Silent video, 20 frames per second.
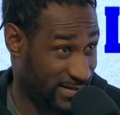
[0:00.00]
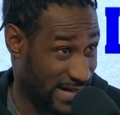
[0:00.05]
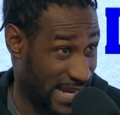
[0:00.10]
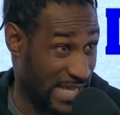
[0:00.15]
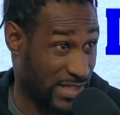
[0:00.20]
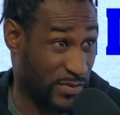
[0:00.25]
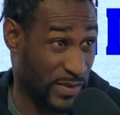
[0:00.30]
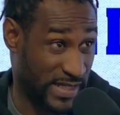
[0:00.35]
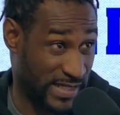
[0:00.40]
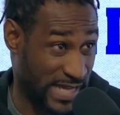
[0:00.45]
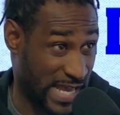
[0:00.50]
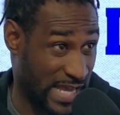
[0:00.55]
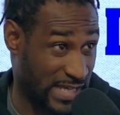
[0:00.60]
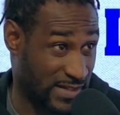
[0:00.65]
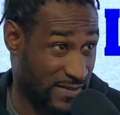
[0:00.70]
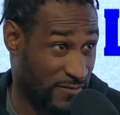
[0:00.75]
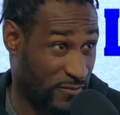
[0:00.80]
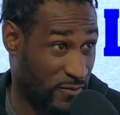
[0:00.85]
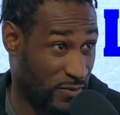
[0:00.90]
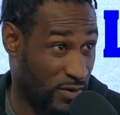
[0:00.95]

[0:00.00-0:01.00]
That's what he's asking